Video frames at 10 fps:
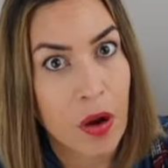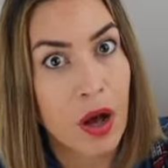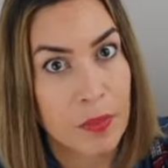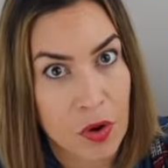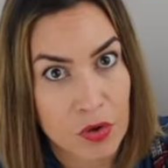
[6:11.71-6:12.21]

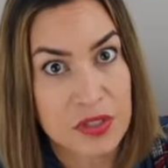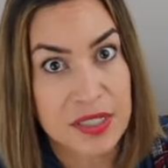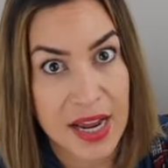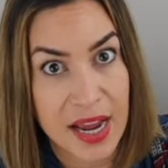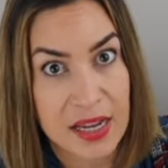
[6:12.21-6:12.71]
on most
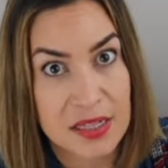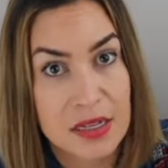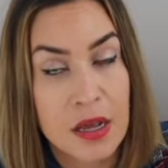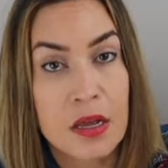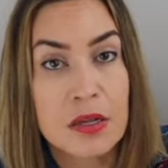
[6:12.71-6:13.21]
days.
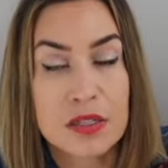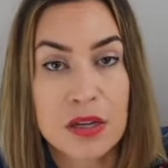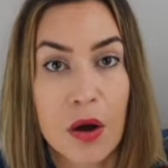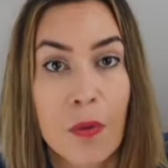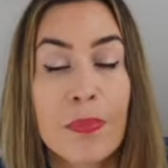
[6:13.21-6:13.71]

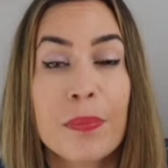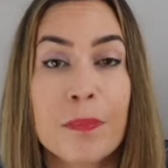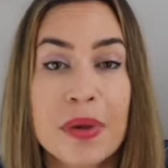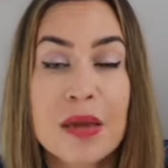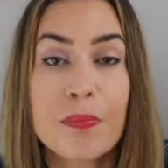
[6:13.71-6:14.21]
So
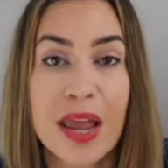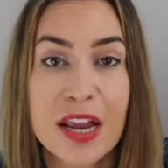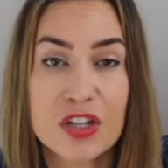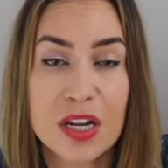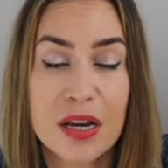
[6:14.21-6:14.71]
be
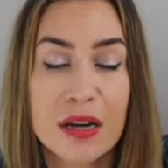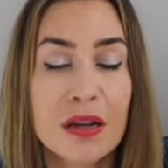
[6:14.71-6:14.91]
patient